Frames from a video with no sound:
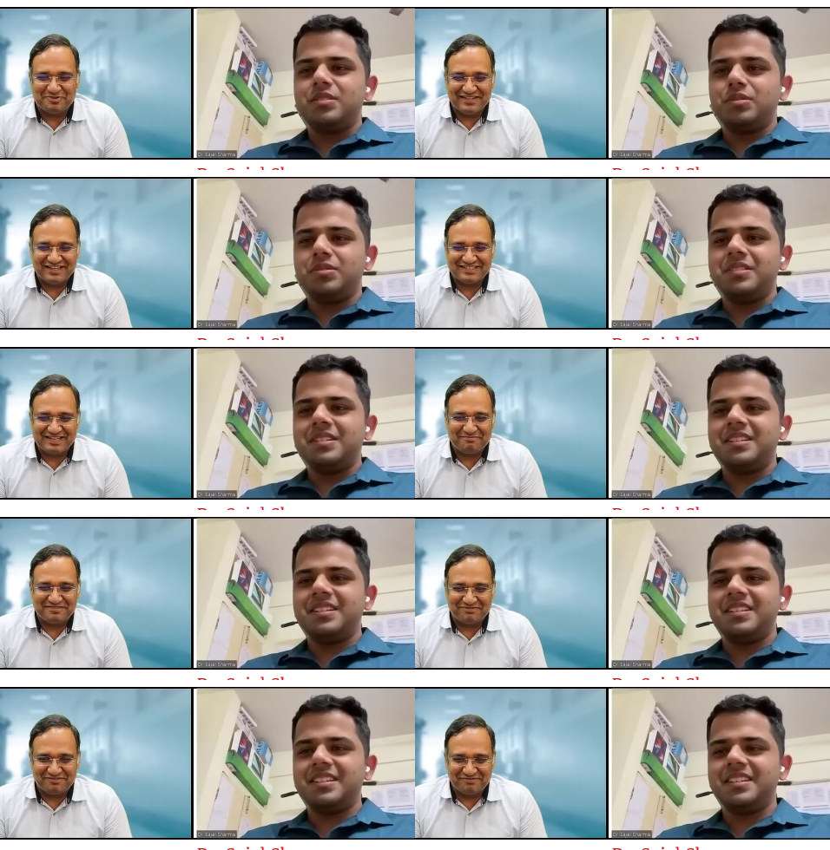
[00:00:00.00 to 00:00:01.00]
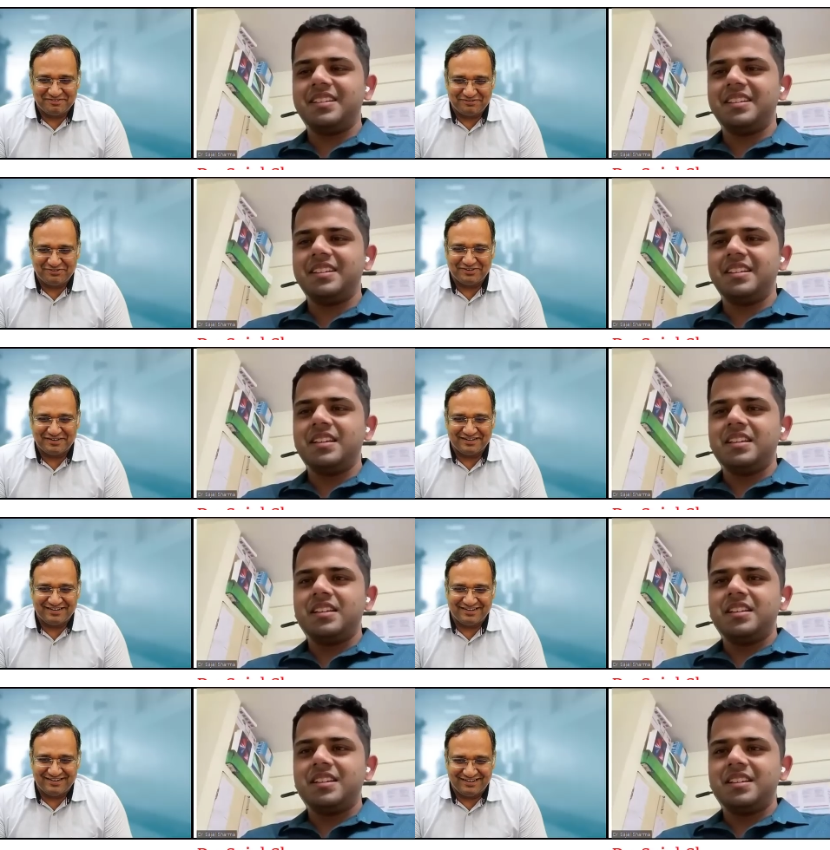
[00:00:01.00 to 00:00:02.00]
Speaker 1: so, both exams for uh,
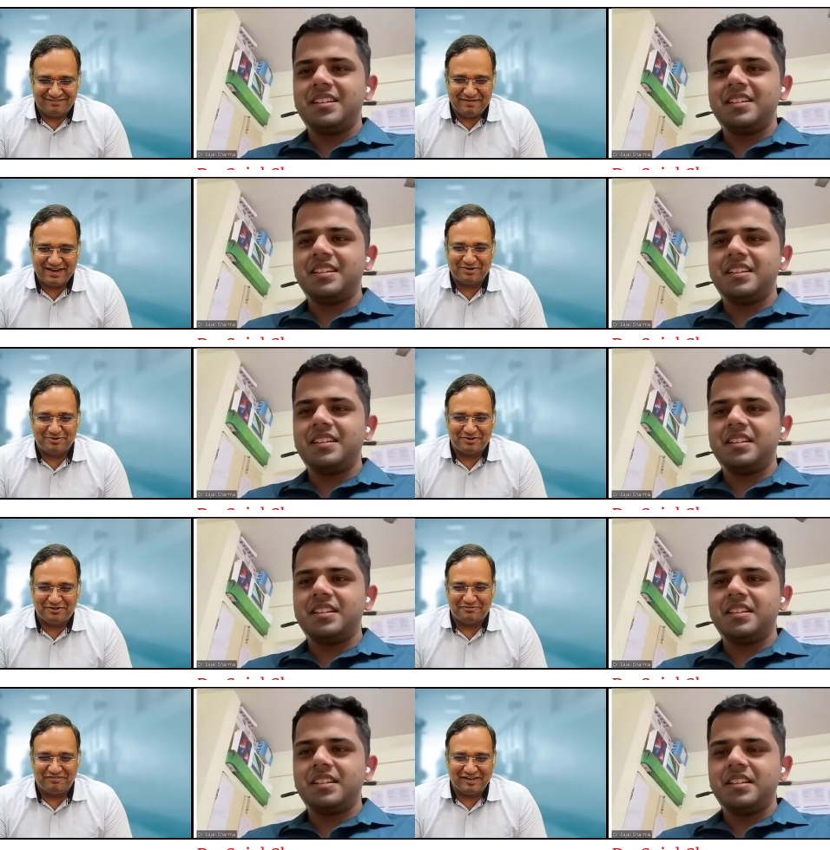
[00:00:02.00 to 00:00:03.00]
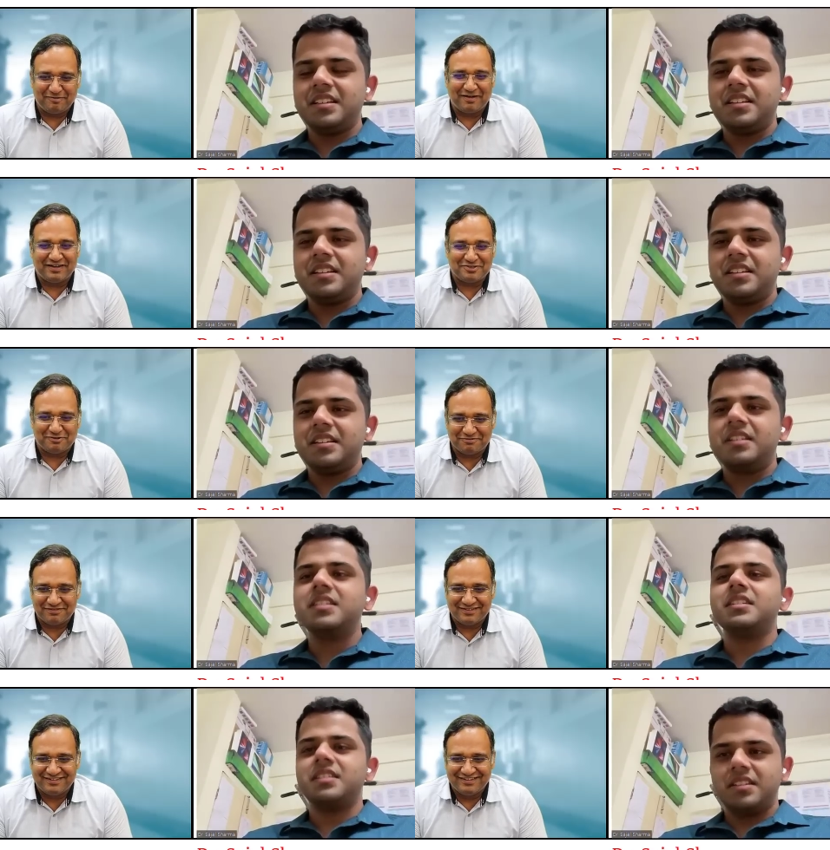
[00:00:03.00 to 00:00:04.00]
background of feeder branch of
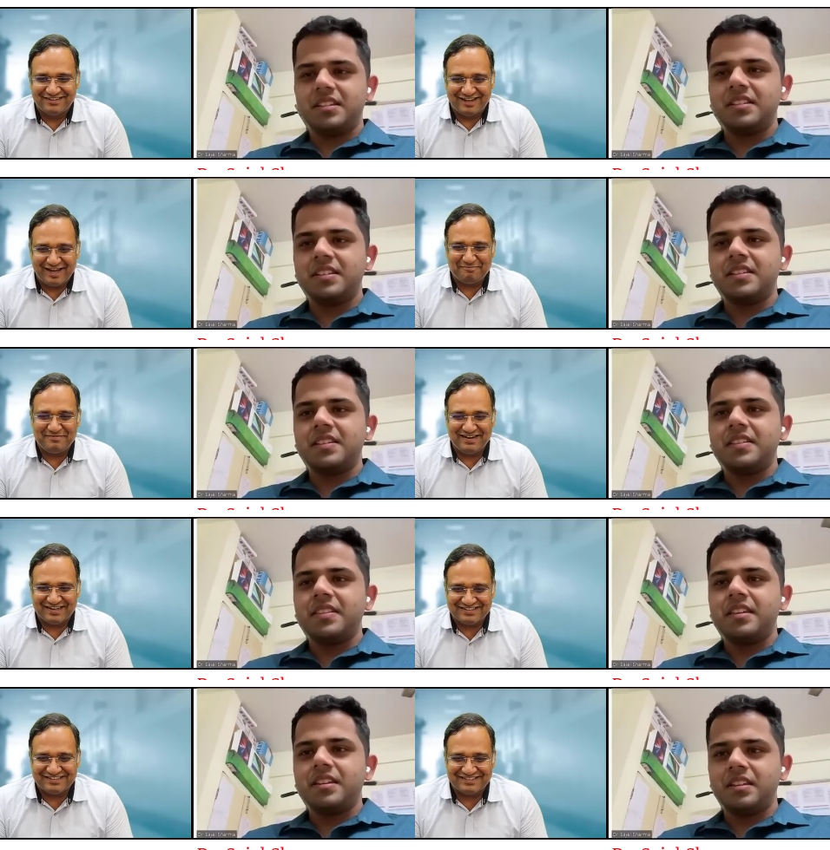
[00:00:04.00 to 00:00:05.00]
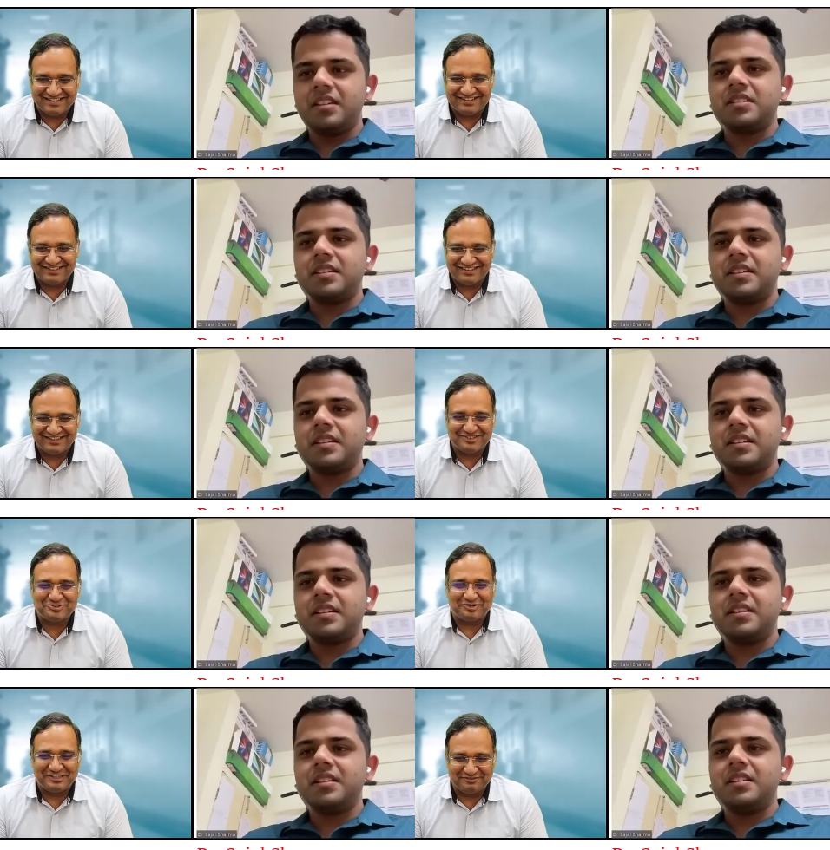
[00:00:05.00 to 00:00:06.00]
MD and a CC, yes.
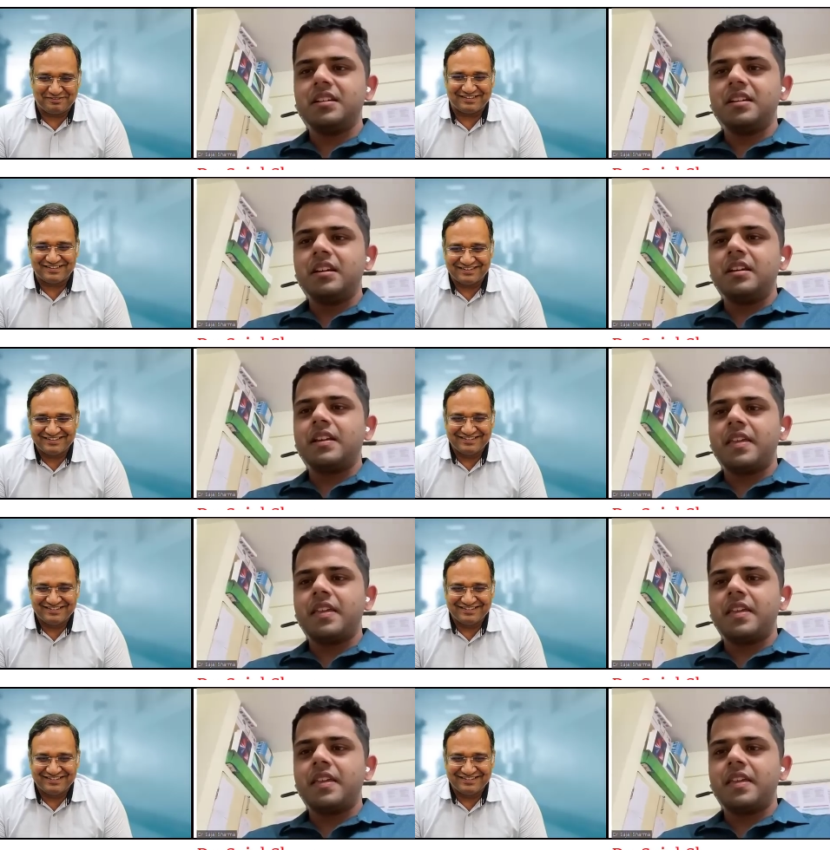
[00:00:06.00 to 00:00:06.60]
totally different.